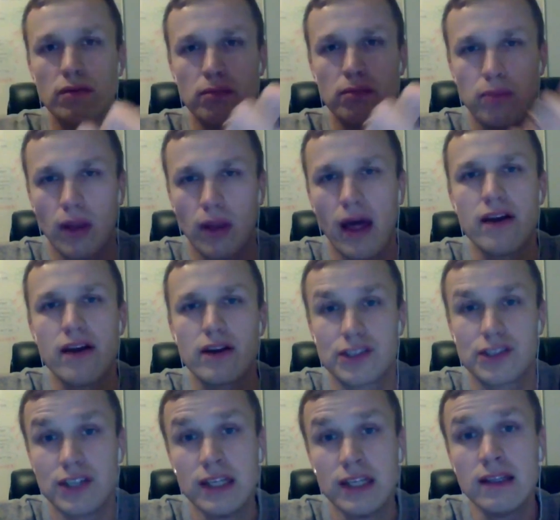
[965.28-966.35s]

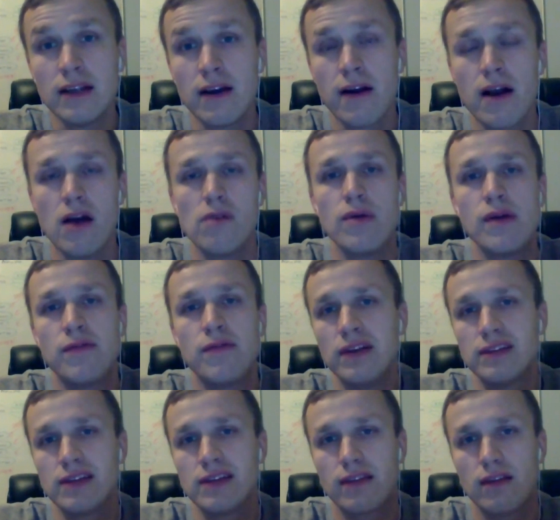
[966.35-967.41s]
players in, we
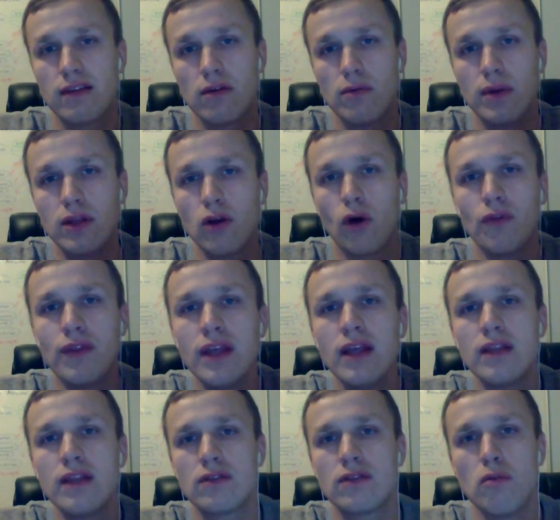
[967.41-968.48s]
feel that we don't
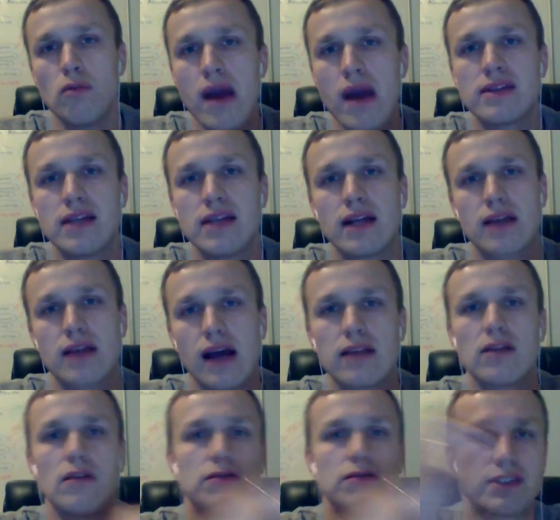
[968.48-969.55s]
need to make that
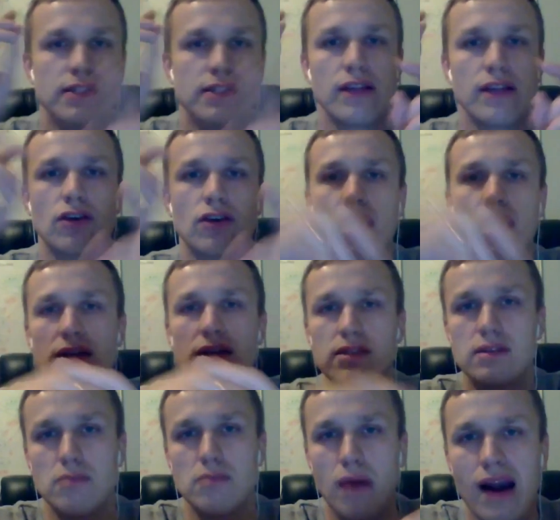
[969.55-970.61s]
kind of centralized
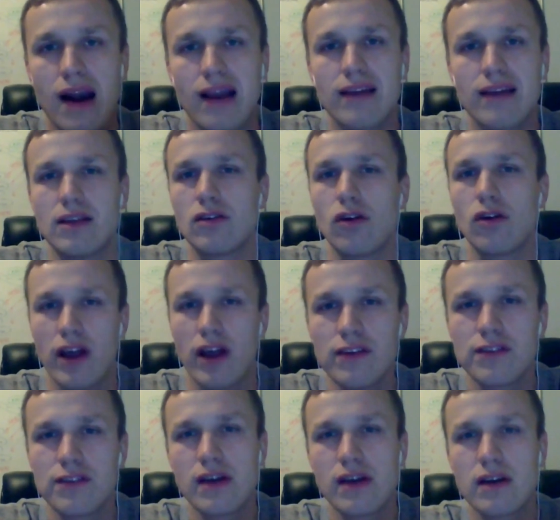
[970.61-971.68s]
marketing or
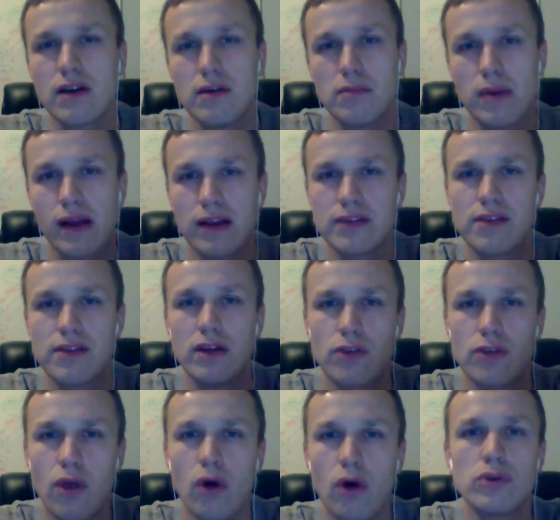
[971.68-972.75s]
anything, because
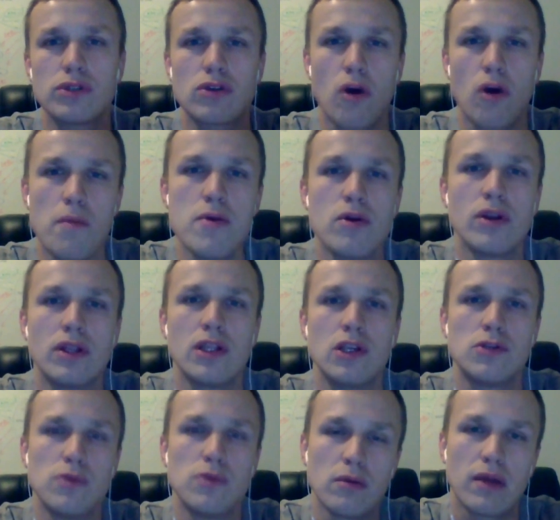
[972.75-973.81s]
those
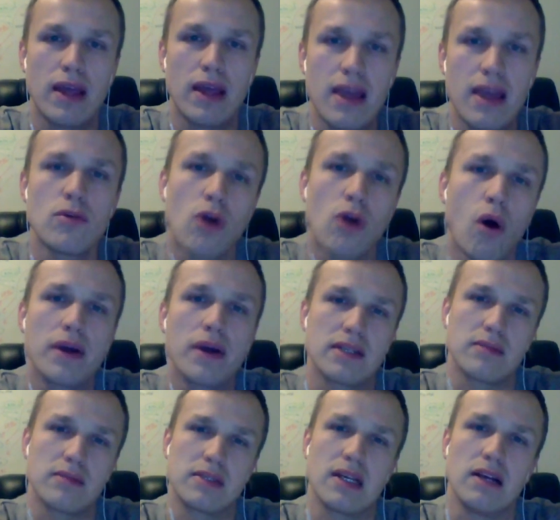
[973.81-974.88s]
communities will keep growing
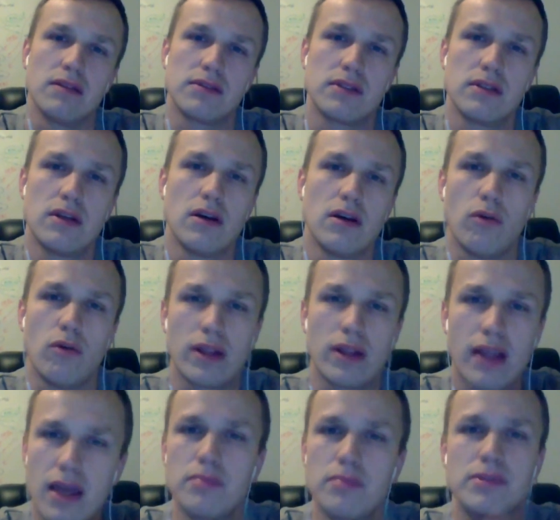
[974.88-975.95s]
themselves or will
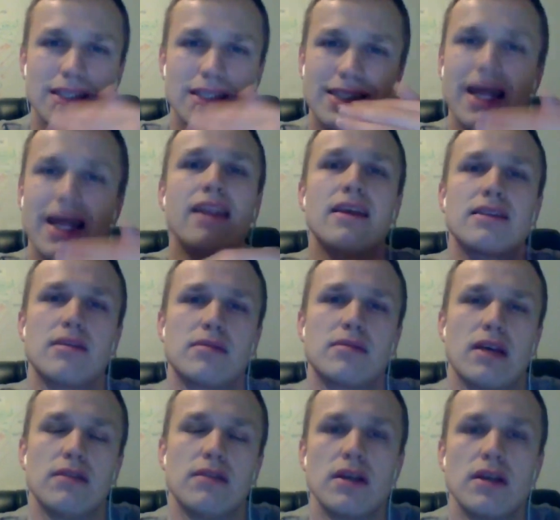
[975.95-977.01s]
keep sustaining themselves.